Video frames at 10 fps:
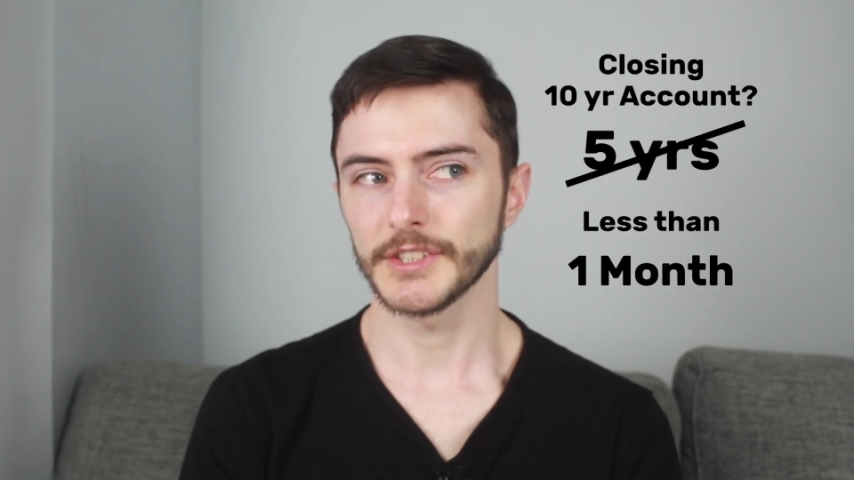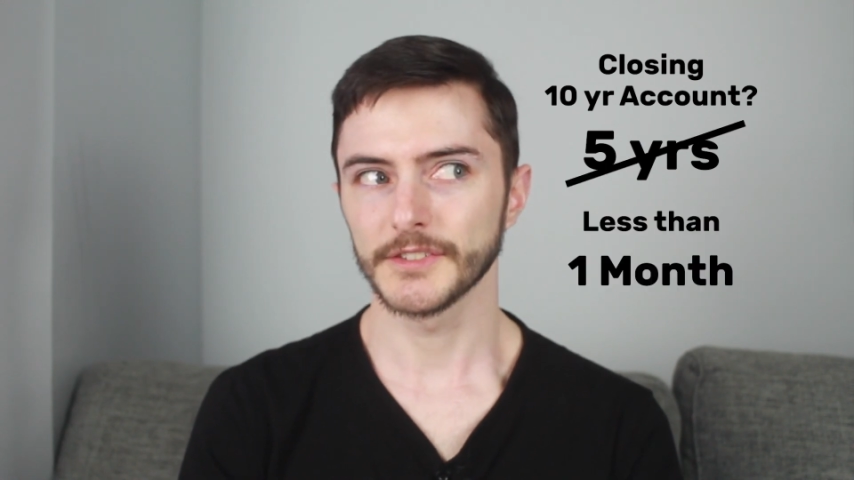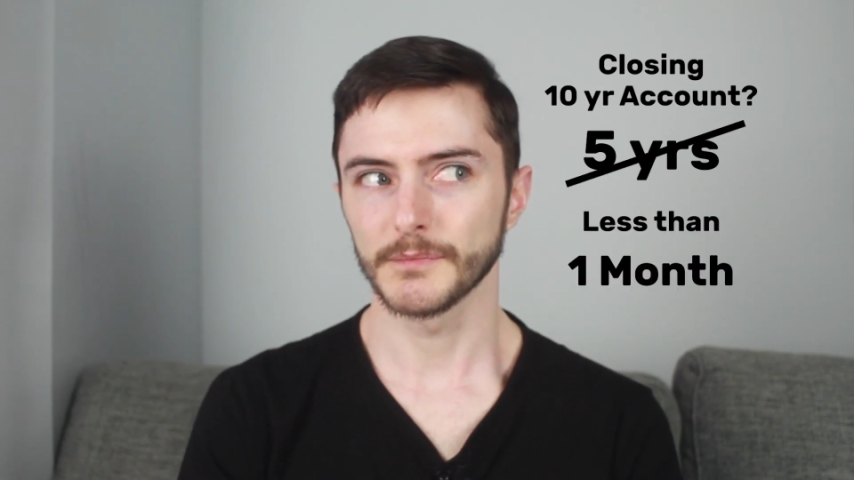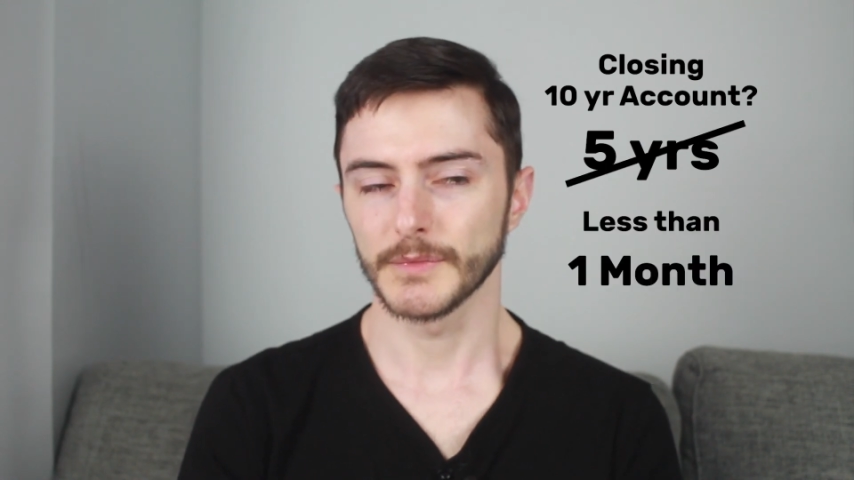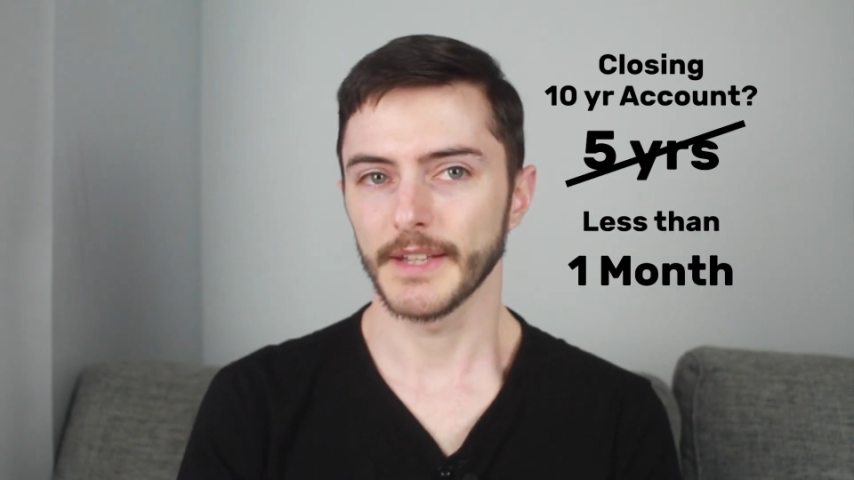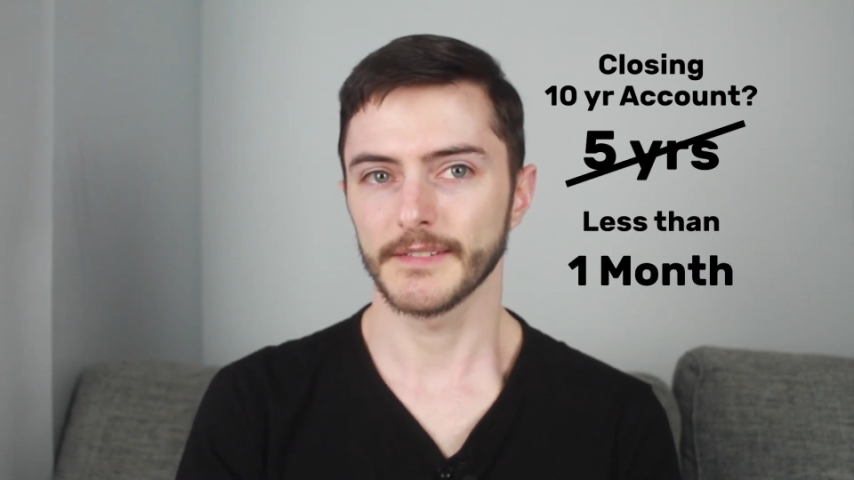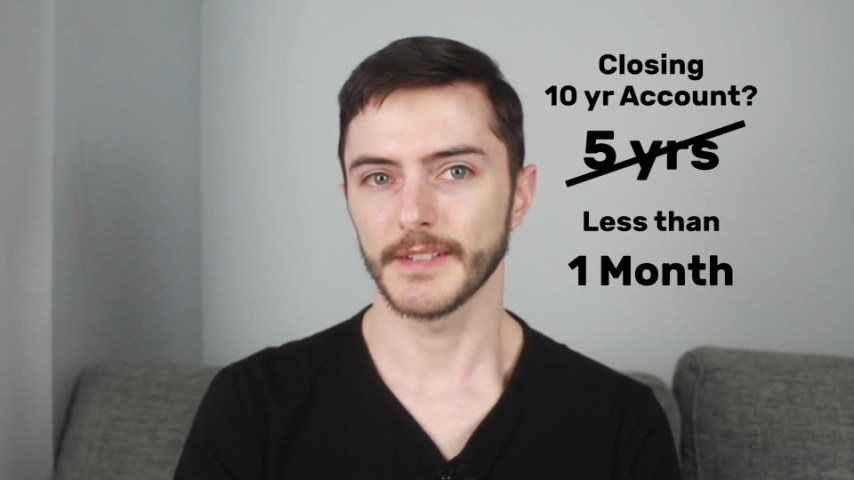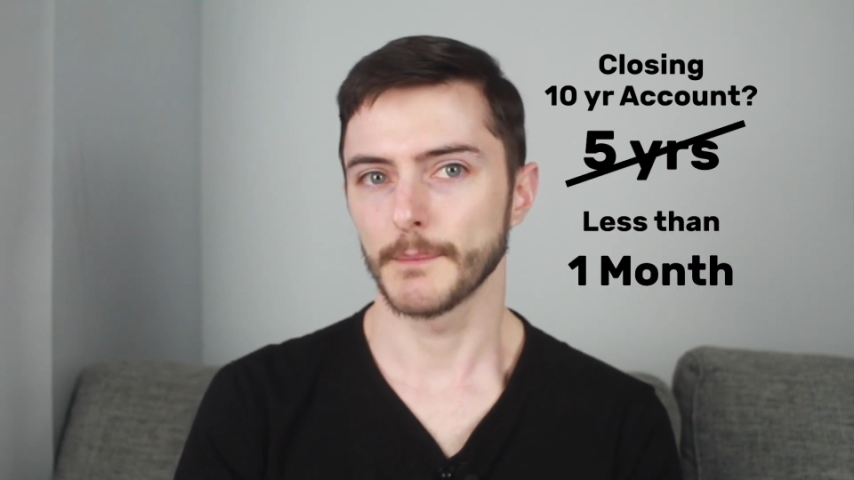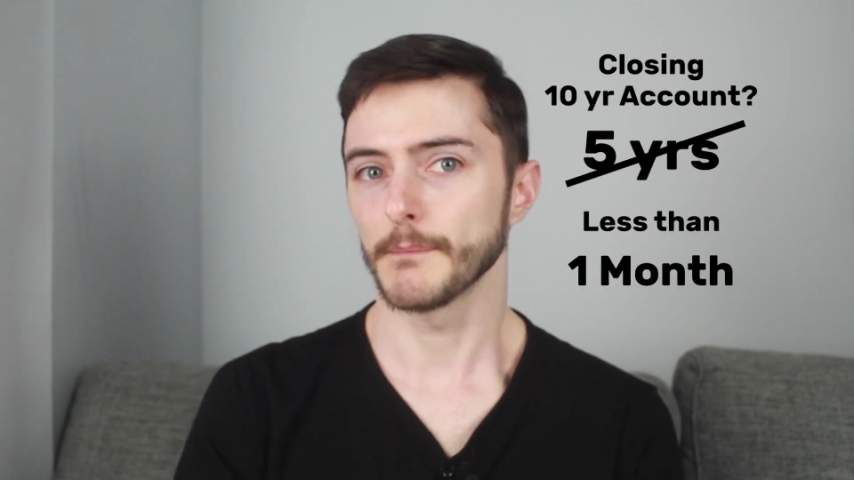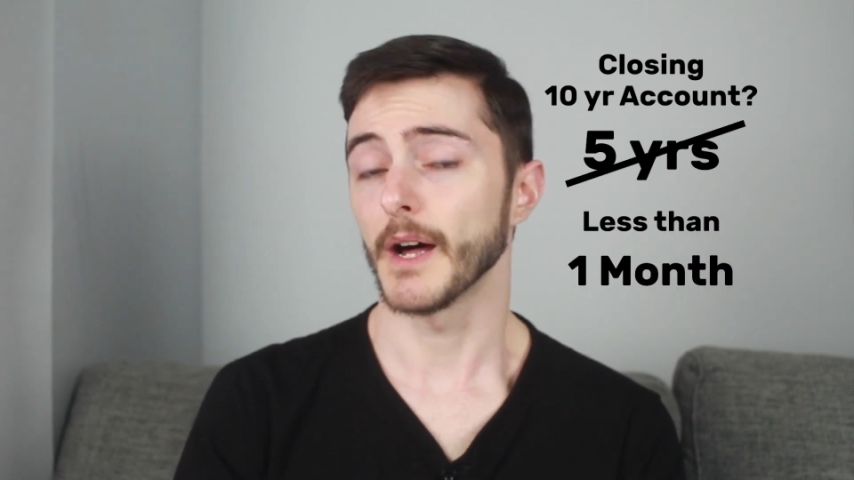is less
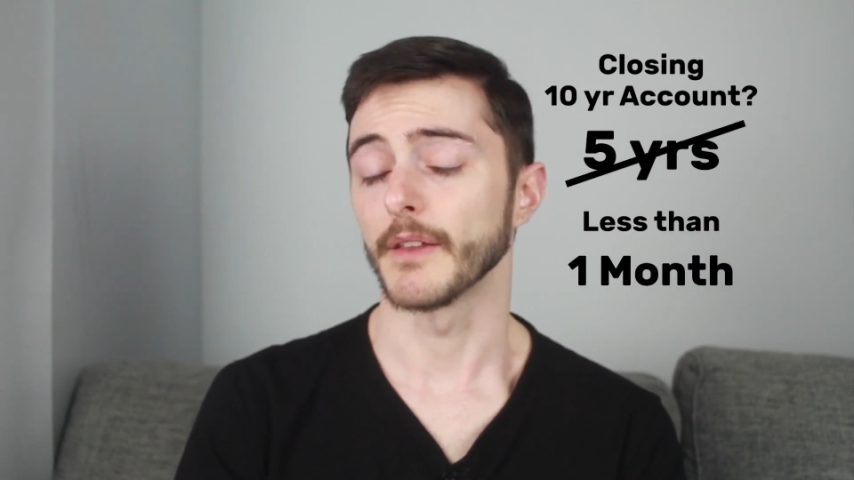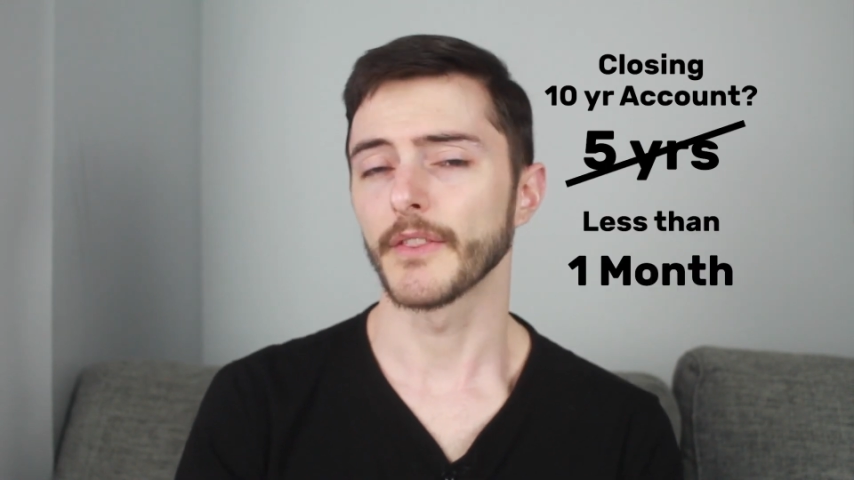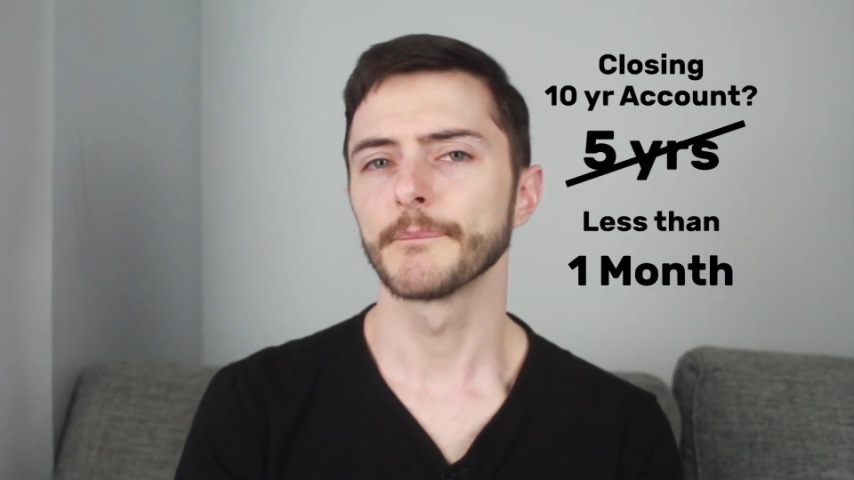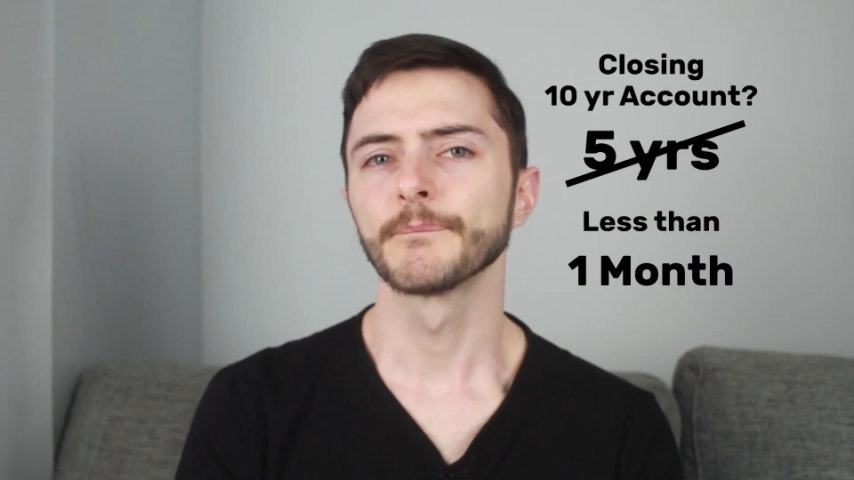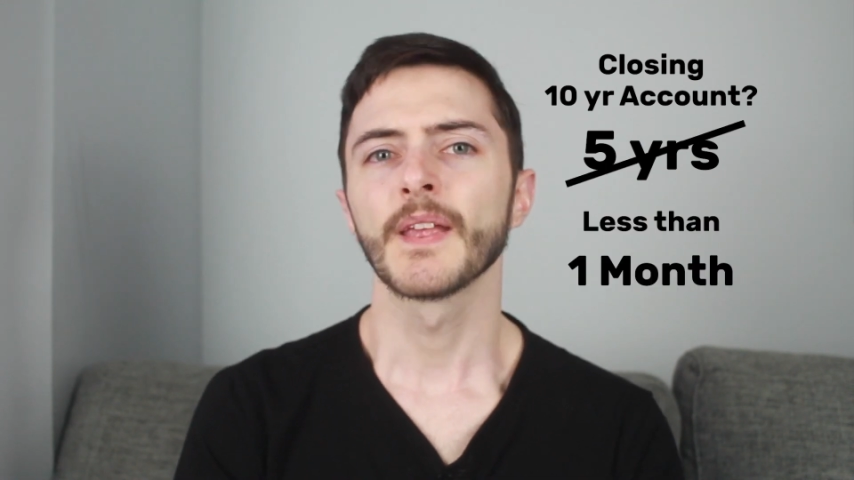than a month.